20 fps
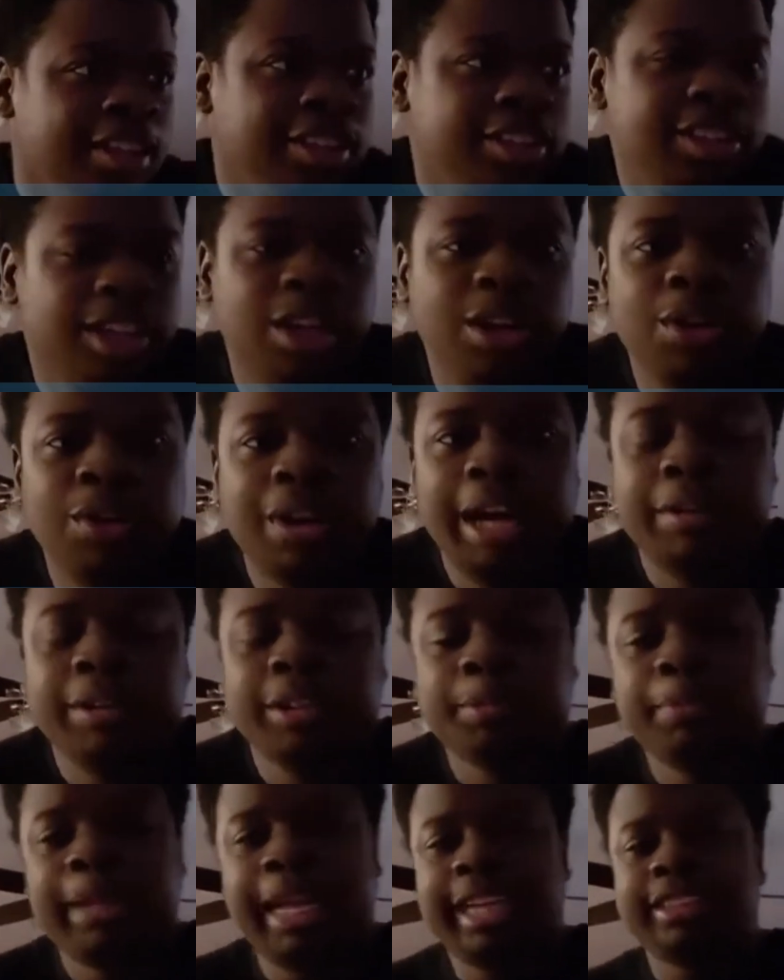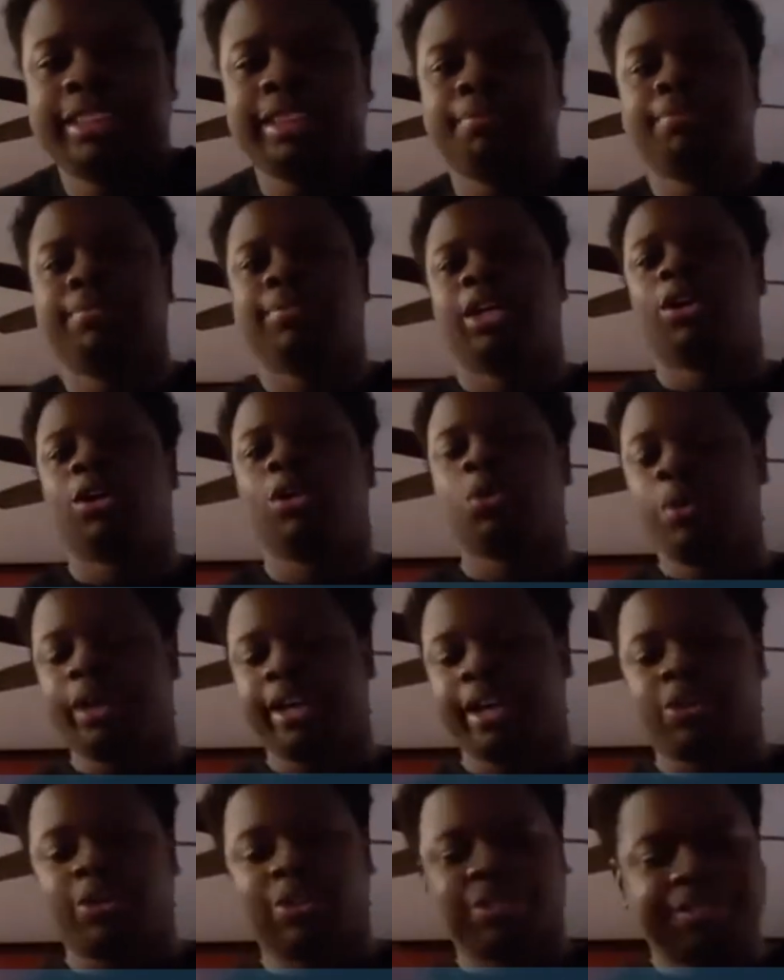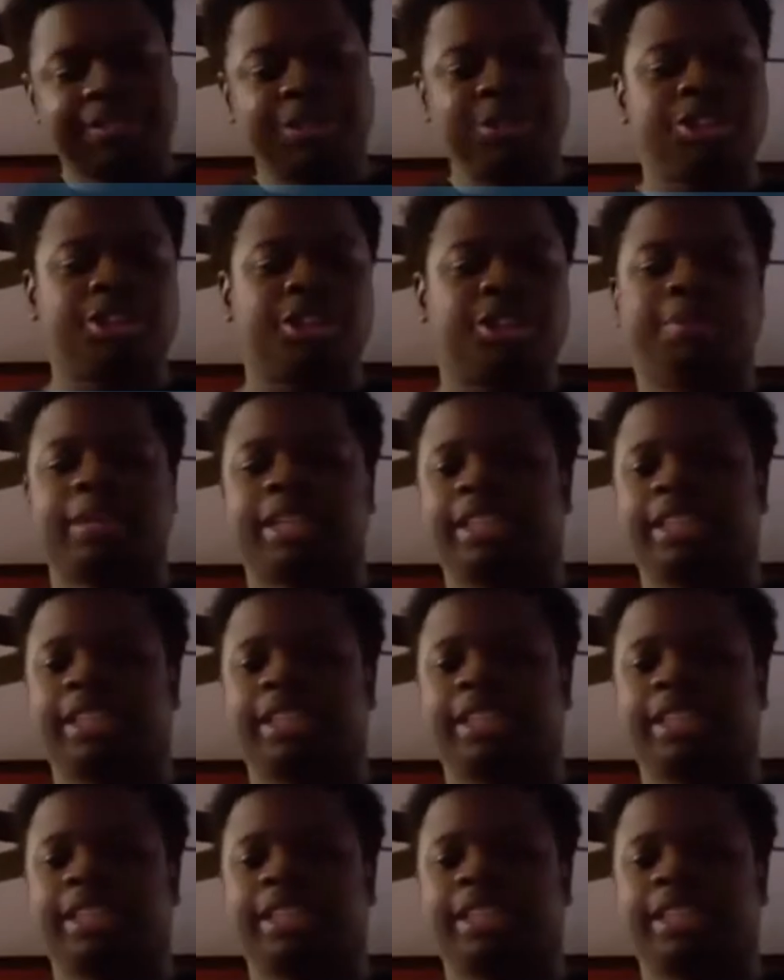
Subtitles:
So I was blasting Nordwick or Future